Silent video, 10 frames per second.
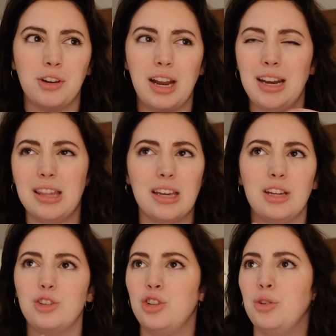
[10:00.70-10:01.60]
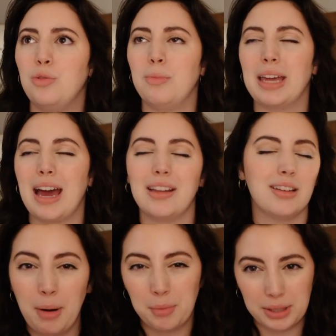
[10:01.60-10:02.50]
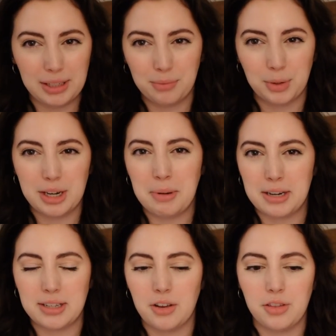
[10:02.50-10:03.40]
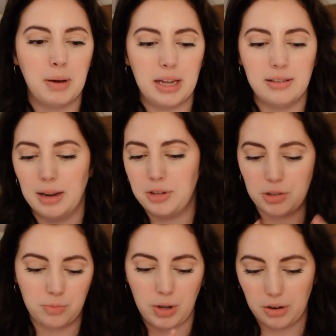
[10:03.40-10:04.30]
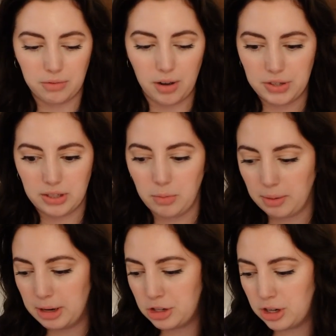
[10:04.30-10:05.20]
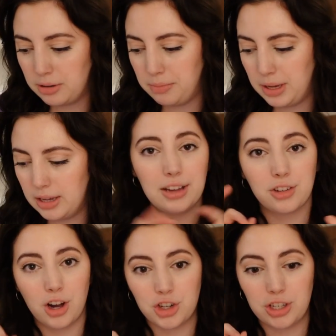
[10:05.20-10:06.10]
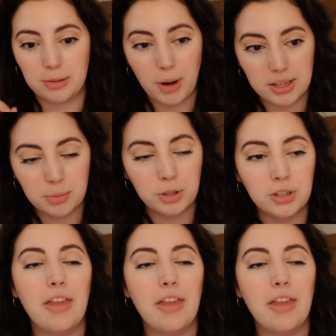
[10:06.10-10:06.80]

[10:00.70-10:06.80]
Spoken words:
on anything to my cats. I'm not really worried about his health, but I just, you know, obviously want to make sure and be as cautious as possible.